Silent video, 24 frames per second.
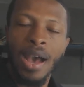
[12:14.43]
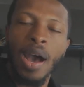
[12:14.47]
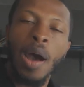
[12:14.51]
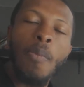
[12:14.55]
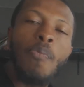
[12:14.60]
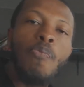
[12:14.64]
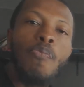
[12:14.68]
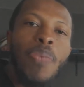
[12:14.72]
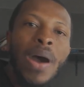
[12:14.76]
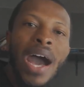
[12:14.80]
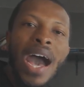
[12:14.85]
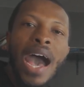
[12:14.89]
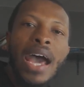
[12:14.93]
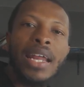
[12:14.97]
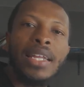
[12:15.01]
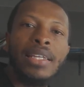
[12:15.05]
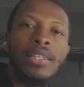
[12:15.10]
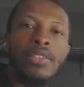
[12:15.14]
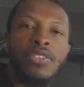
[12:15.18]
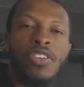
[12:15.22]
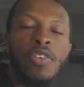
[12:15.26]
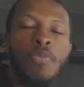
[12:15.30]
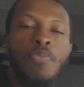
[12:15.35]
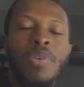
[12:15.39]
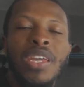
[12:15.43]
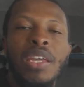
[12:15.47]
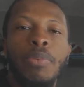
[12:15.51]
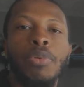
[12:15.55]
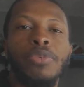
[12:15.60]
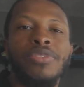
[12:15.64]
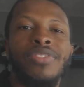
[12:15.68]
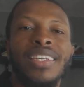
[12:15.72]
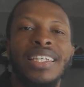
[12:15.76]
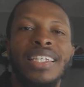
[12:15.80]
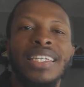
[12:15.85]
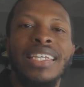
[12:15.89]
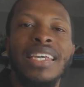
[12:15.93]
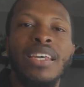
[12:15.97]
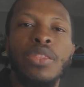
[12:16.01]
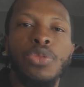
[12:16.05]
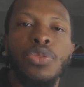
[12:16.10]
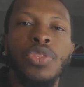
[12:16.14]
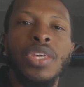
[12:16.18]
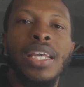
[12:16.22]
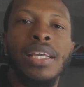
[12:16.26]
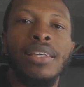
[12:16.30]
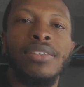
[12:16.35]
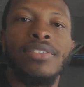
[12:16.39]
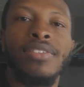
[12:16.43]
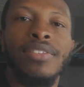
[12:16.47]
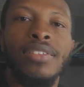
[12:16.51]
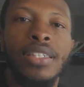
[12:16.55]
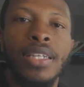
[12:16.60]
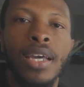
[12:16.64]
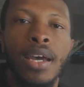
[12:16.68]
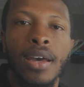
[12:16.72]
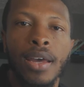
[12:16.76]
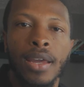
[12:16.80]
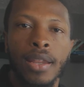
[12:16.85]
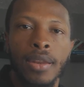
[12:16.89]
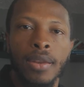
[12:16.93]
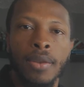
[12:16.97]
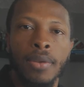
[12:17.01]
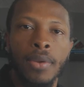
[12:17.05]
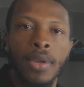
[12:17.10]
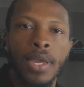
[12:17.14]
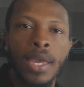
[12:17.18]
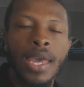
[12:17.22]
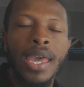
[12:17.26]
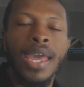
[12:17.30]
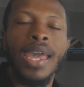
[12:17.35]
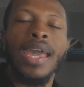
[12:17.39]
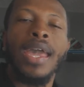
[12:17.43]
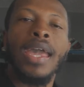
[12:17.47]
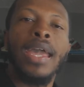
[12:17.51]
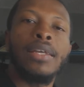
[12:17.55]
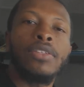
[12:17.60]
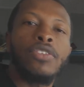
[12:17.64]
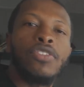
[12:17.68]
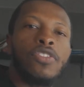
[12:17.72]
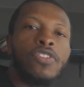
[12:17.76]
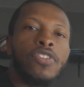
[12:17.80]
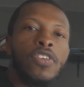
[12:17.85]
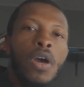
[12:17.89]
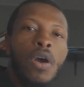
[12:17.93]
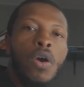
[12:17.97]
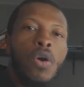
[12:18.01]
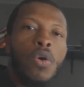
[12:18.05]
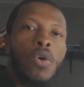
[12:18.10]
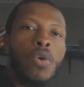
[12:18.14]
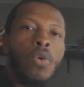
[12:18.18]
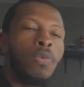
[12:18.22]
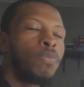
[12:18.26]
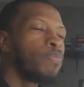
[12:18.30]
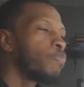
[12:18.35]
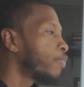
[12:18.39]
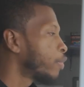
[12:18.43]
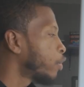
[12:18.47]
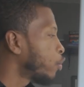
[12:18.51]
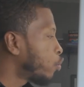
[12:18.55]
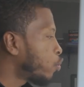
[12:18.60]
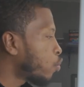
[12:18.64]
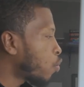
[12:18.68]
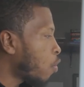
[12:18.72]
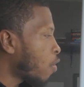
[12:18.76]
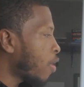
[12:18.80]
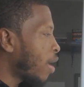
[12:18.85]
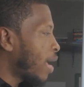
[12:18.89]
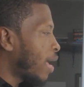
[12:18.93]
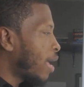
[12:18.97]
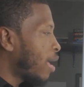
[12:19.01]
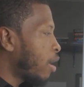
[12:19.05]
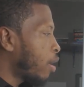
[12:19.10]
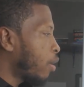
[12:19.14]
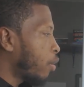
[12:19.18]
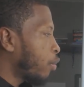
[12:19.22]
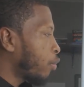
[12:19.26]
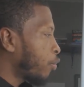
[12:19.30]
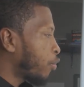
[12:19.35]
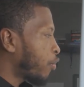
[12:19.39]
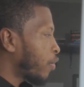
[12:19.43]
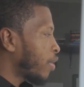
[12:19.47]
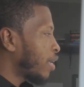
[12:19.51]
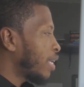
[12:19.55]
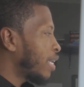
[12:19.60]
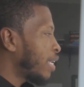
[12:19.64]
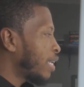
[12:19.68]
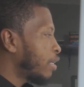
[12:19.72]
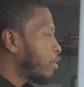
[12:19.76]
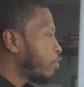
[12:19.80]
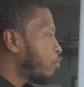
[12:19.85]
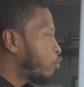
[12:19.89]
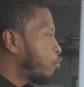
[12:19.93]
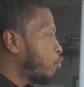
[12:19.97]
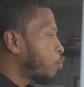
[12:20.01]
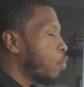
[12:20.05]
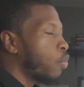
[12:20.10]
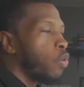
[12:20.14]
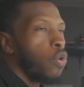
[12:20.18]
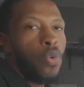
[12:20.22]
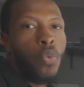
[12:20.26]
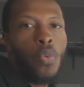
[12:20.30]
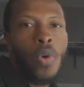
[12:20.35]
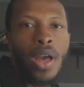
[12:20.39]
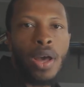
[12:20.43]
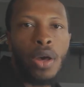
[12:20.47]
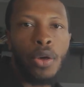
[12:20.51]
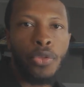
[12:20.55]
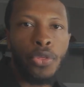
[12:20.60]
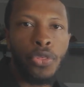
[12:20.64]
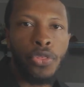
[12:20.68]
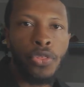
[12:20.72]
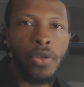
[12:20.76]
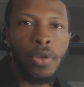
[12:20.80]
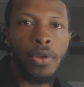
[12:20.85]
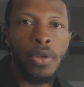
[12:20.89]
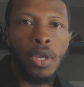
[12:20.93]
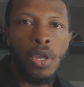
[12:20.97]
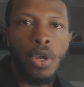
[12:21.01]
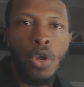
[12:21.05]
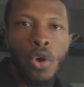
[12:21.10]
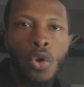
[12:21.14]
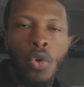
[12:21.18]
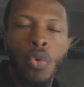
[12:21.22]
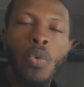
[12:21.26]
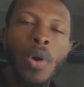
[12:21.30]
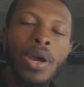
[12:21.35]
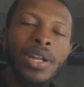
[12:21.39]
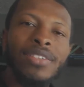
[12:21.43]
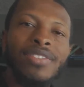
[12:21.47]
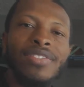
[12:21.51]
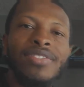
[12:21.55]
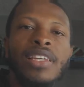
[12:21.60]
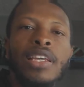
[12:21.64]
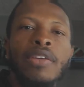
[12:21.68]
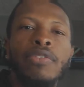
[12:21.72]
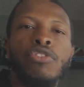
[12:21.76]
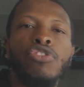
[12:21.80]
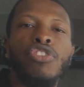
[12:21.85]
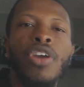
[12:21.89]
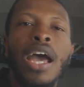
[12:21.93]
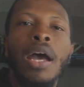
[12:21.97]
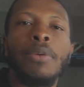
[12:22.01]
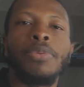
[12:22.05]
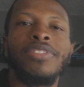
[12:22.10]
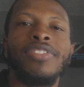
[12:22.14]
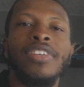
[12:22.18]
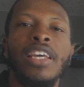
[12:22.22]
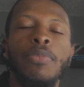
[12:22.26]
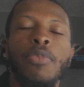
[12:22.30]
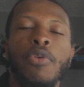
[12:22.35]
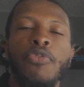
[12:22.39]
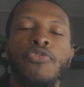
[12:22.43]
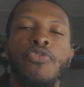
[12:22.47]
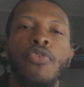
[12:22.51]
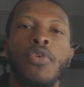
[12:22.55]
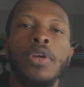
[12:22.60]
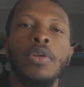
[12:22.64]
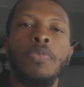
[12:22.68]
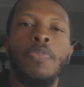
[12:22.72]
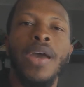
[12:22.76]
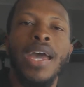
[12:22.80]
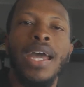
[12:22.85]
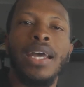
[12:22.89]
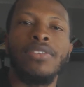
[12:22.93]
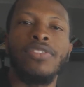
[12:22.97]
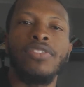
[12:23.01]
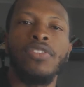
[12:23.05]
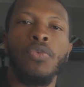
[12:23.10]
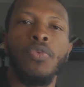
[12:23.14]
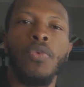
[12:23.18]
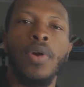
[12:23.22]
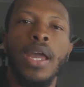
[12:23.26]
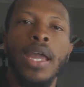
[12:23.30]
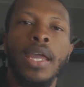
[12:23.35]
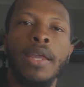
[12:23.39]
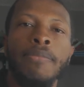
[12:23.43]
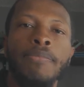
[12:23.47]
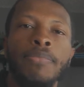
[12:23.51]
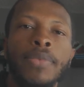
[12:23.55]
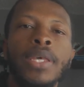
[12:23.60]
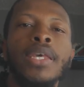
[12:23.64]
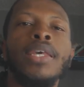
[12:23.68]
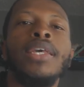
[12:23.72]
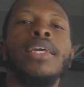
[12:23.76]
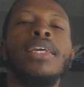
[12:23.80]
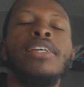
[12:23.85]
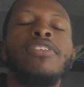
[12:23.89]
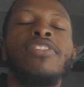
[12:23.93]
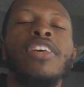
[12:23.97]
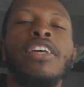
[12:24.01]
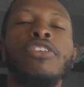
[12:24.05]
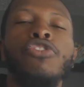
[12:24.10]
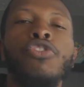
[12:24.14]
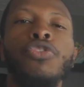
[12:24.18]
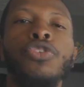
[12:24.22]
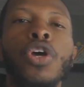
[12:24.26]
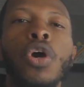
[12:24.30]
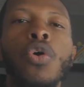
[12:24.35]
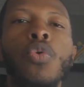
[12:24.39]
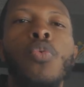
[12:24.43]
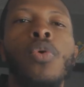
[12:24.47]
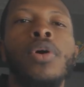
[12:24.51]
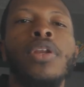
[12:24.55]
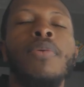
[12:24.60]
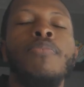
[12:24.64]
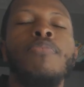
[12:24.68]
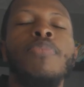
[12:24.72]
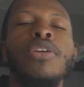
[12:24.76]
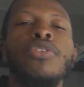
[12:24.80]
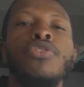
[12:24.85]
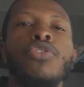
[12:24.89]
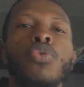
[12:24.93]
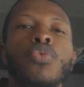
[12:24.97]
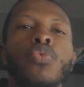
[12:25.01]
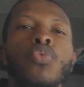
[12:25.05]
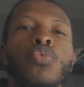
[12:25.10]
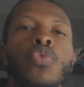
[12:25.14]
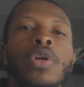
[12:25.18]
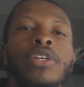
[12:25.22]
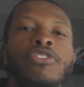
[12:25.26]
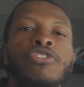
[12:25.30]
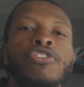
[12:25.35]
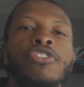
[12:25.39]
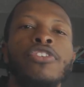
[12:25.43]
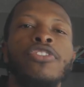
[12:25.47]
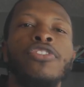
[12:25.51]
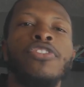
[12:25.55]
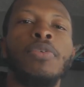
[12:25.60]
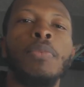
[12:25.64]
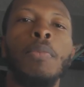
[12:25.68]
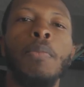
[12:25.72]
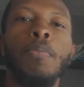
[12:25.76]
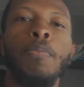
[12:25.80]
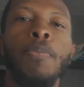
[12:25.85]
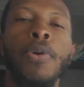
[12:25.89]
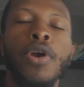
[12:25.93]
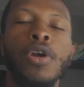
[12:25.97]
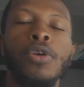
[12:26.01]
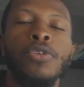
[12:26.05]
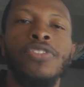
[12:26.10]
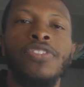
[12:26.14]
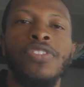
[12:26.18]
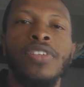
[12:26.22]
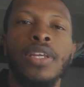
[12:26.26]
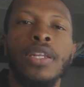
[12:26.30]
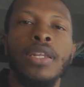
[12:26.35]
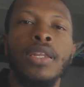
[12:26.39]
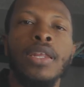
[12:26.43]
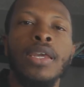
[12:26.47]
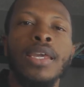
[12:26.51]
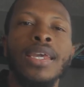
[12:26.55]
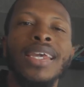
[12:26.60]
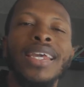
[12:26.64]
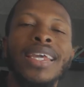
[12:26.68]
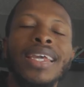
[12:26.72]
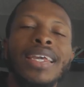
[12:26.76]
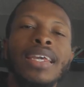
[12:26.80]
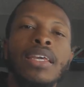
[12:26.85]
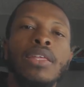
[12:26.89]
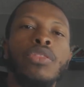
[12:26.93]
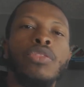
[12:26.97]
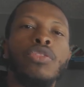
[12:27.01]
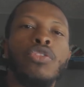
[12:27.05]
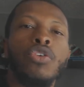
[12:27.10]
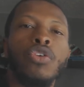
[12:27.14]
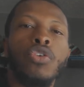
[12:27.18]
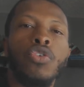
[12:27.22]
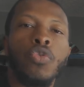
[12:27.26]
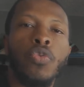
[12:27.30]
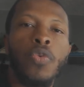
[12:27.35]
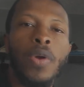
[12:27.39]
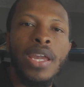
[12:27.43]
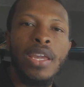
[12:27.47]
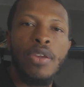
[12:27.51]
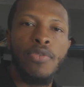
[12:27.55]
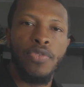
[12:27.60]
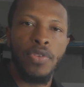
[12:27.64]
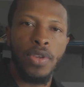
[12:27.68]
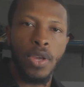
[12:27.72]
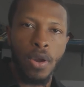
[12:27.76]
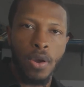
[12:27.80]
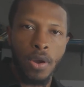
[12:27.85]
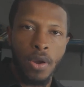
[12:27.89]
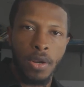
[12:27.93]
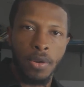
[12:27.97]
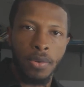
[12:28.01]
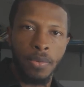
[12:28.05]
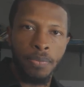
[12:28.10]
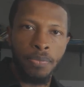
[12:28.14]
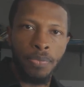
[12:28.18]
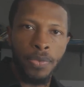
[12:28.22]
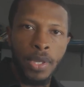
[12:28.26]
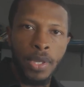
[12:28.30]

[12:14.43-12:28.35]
A body to be able to get things done. And so your health is your wealth. What did Steve Jobs say before he passed away? He said, You don't want to be the richest person in the graveyard.